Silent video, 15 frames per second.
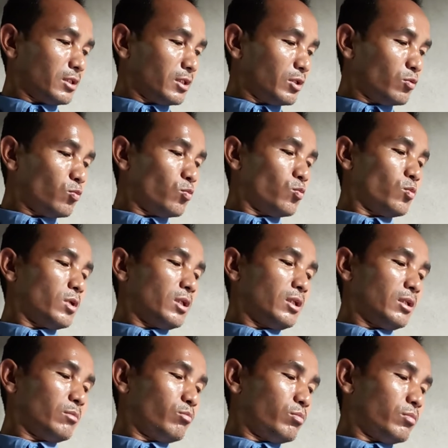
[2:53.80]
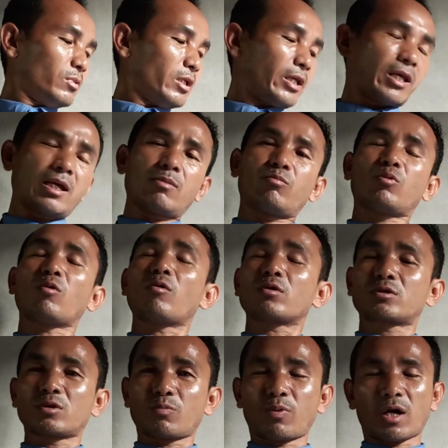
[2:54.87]
you will have
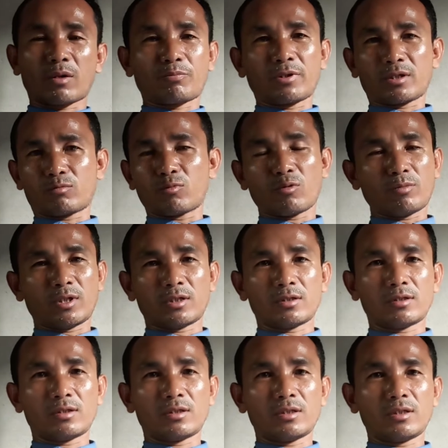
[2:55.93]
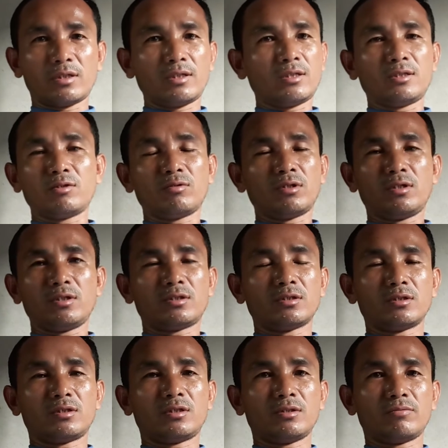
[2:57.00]
lots of perfect moments in your
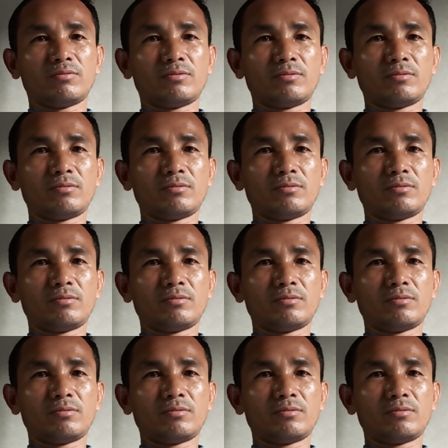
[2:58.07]
relationship.